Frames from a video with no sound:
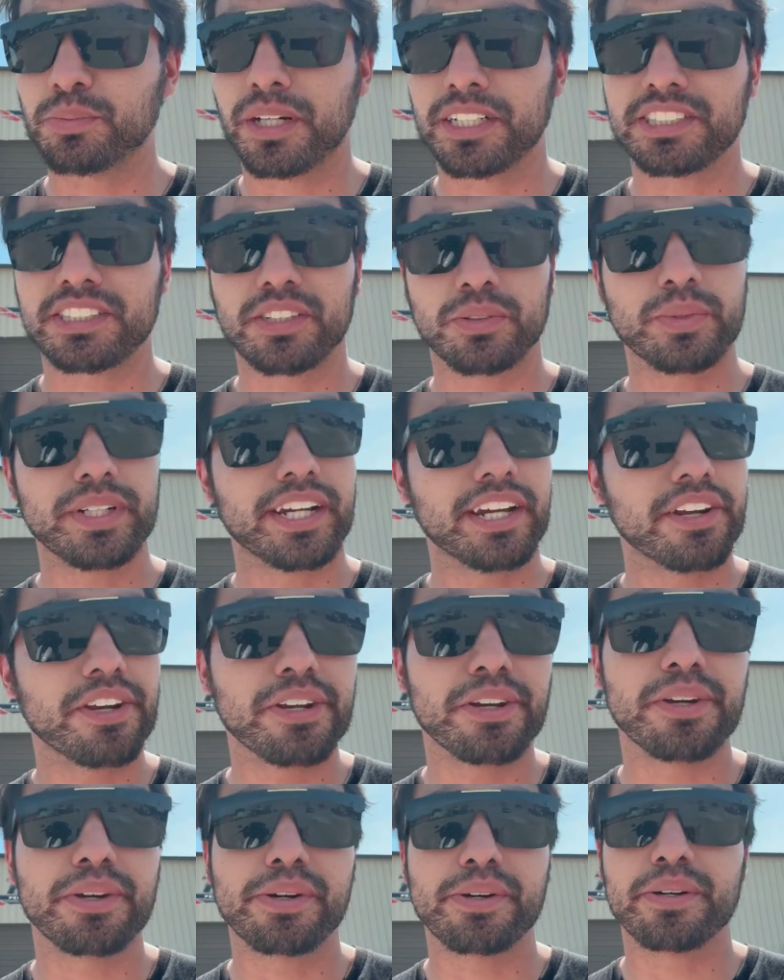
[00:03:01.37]
much that we can
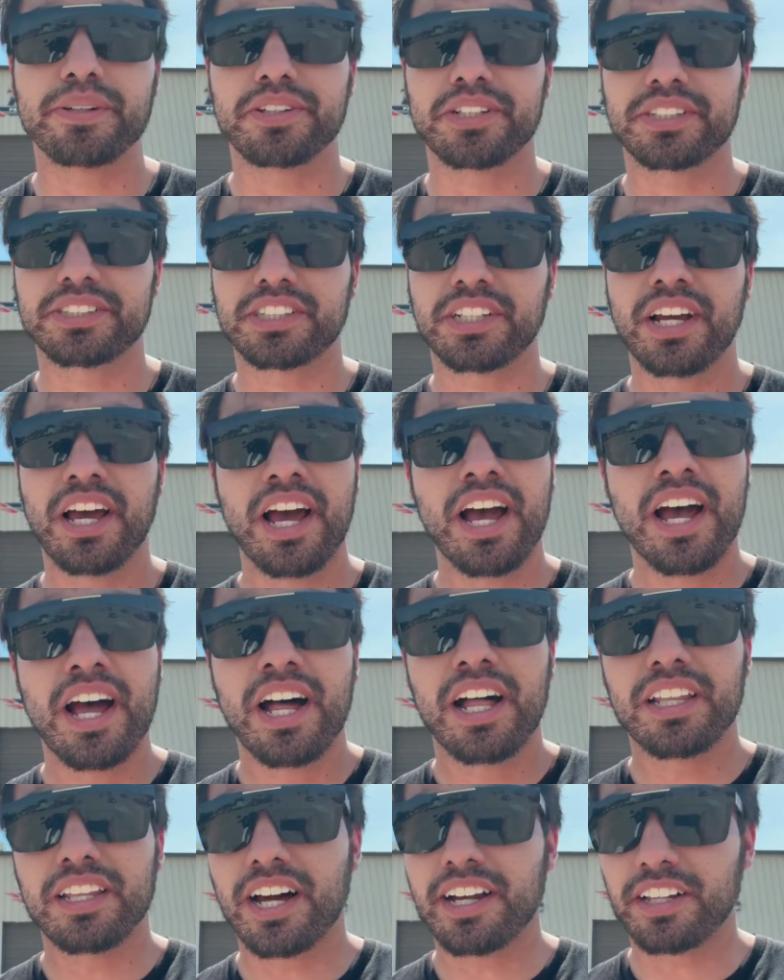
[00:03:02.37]
do. Is
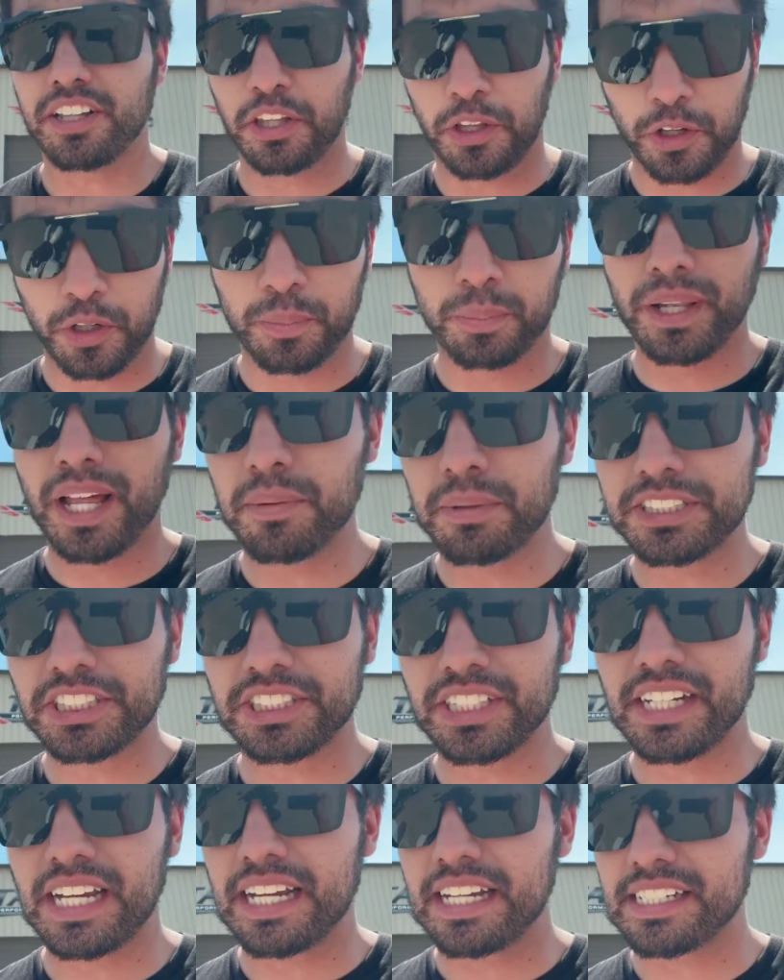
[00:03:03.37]
a lot of little
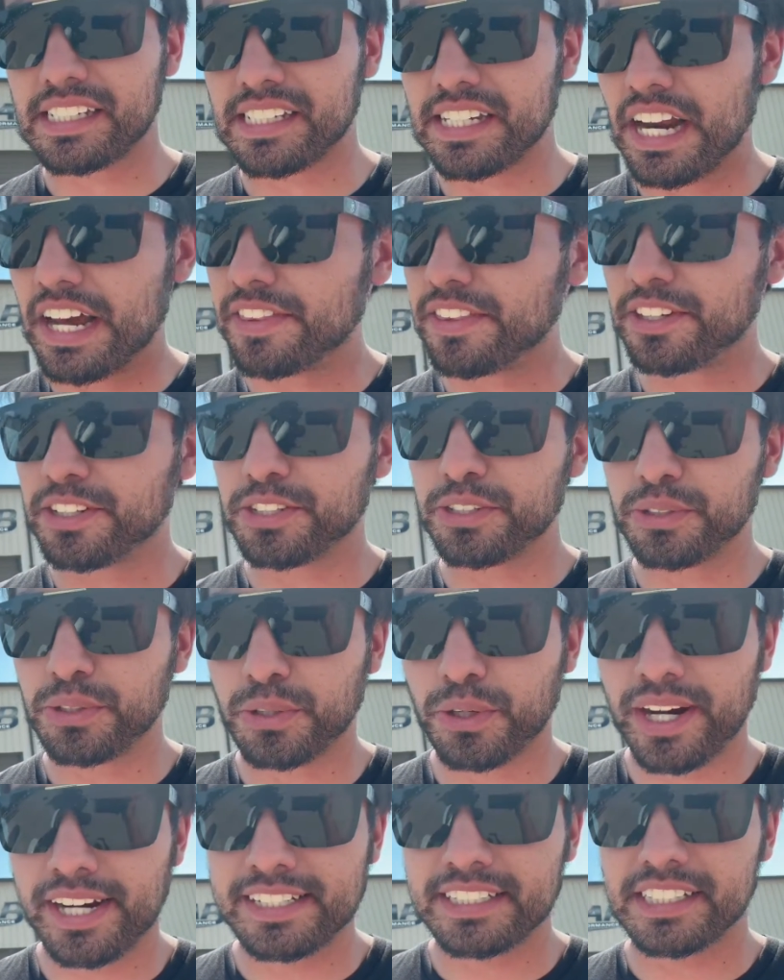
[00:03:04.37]
blemishes, nothing too
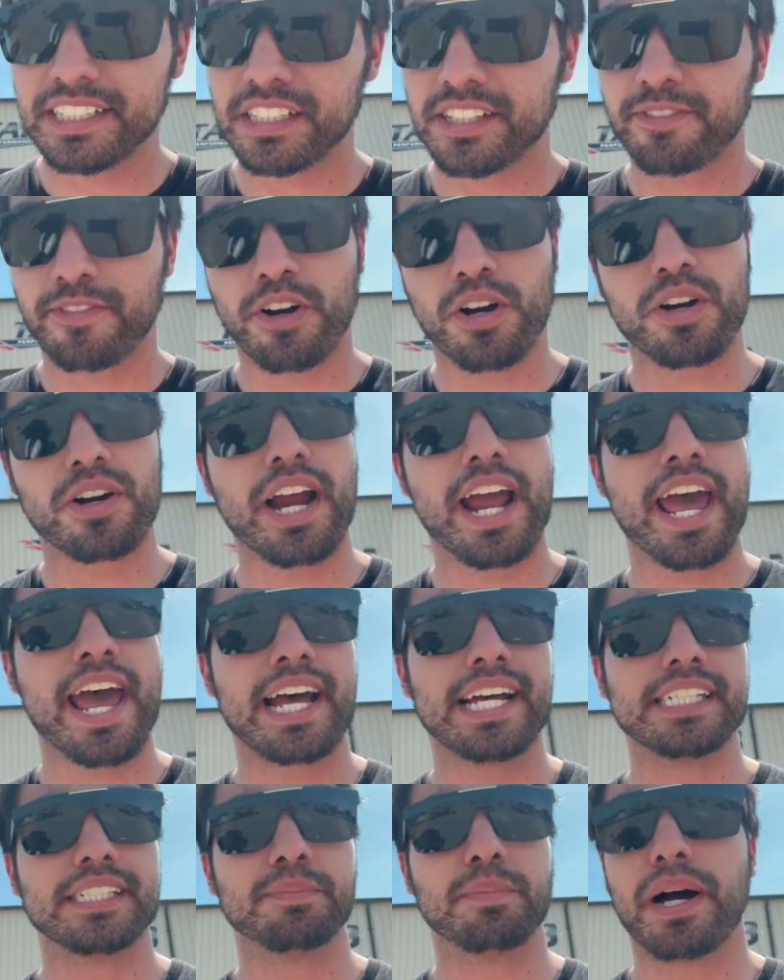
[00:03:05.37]
crazy as far
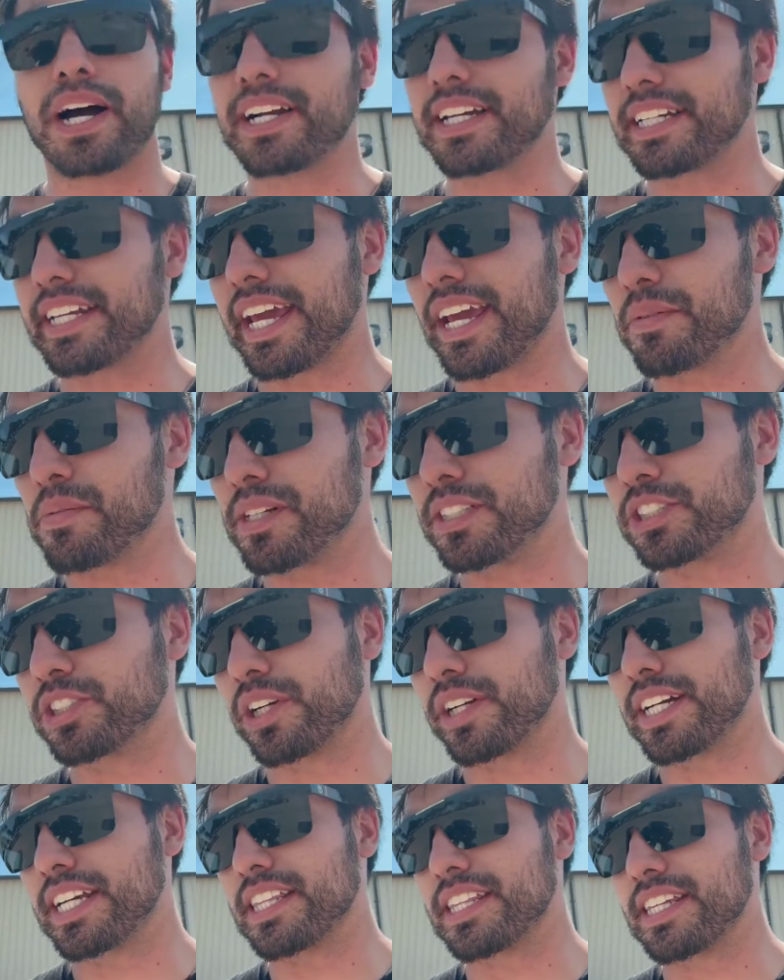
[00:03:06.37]
as body damage or
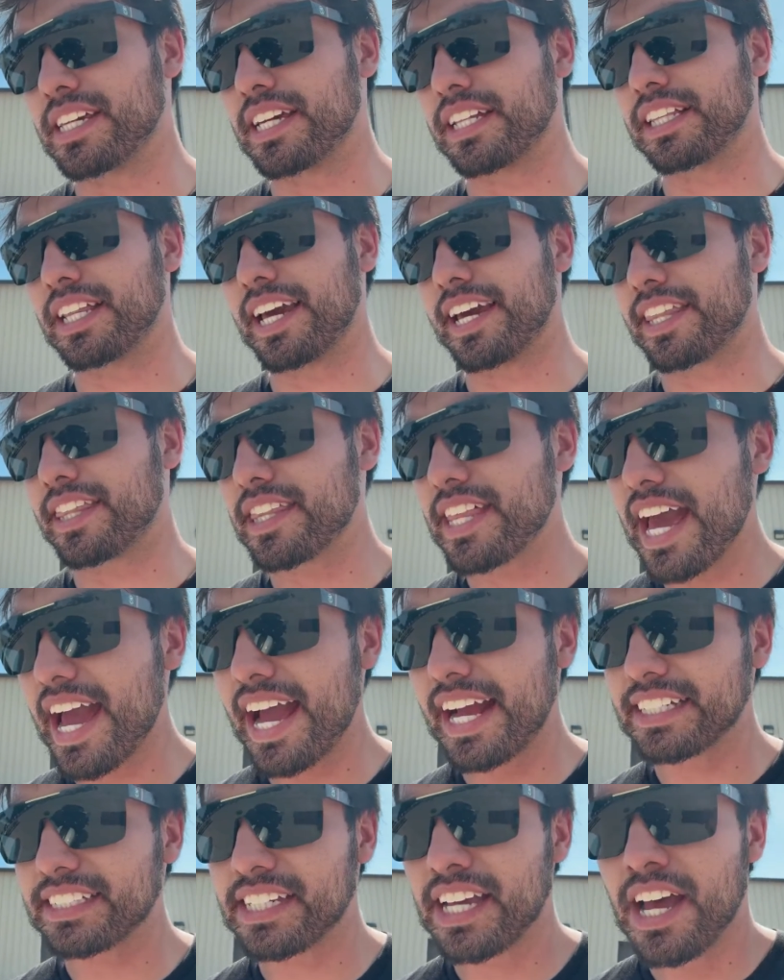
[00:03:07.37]
anything like
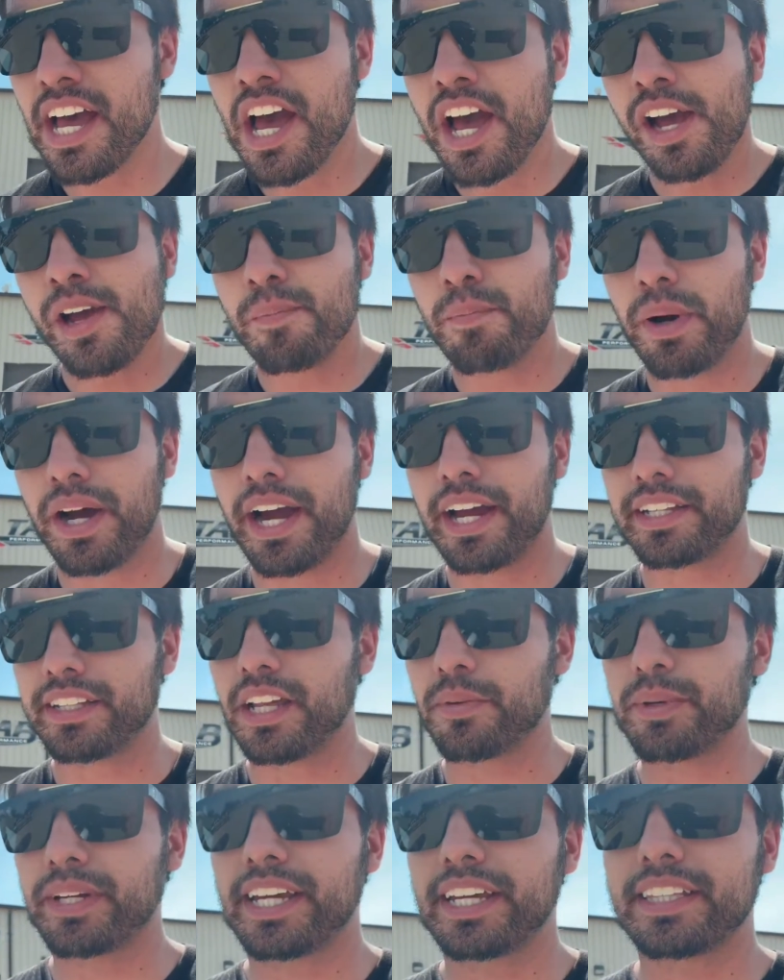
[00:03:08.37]
that. But
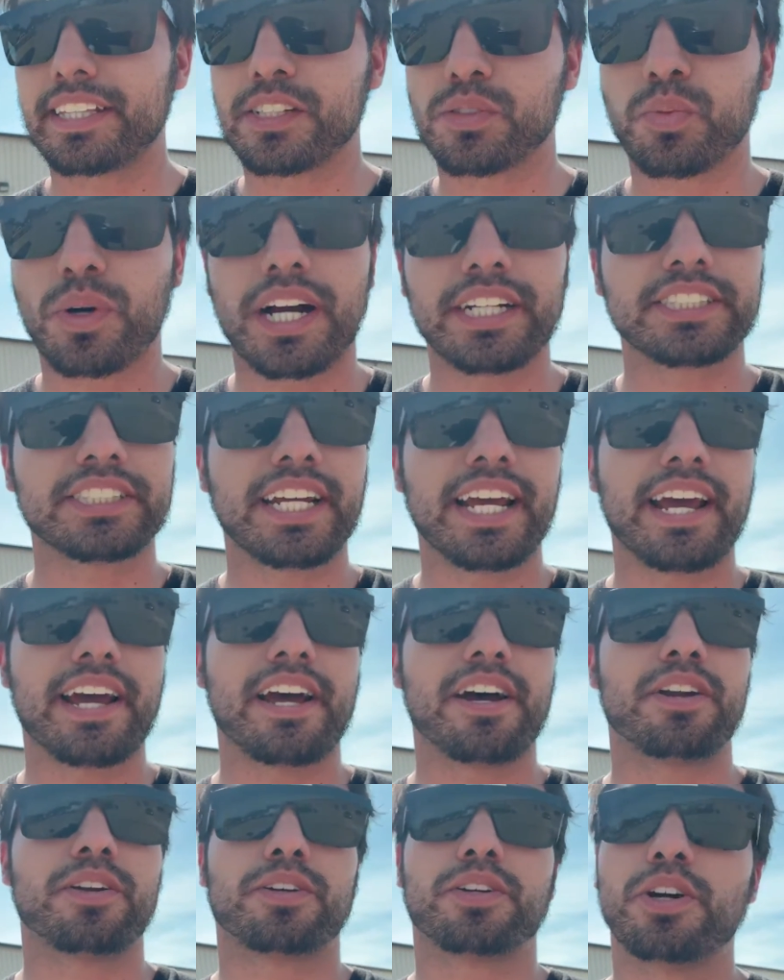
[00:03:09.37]
let me get this washed
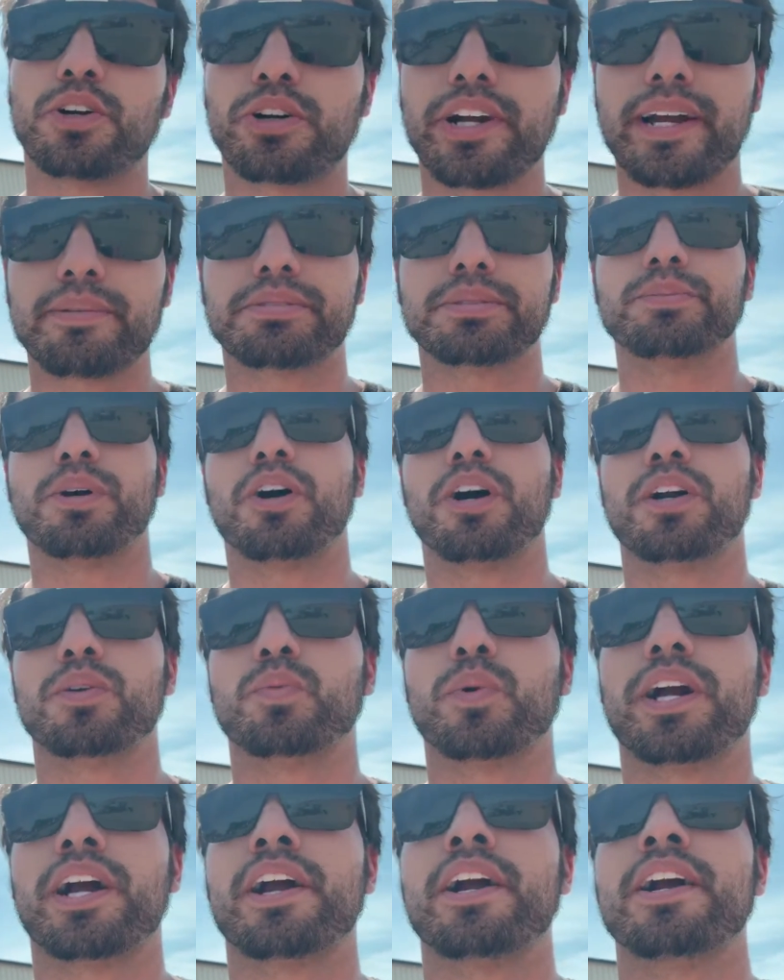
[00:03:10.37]
down, go grab some
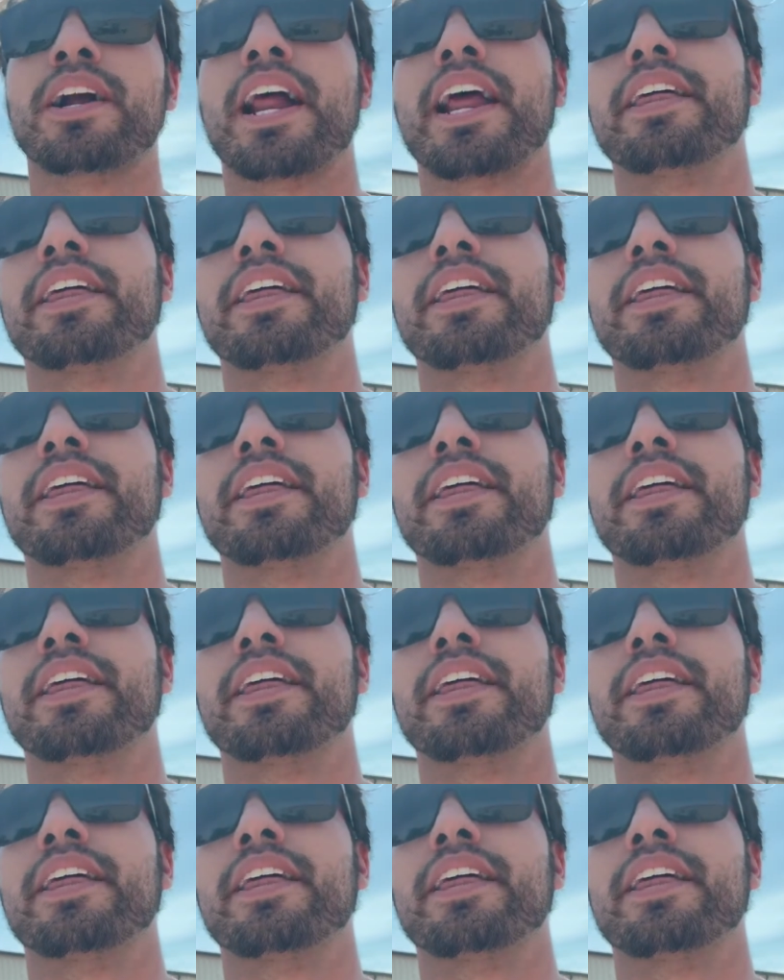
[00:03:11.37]
hardware,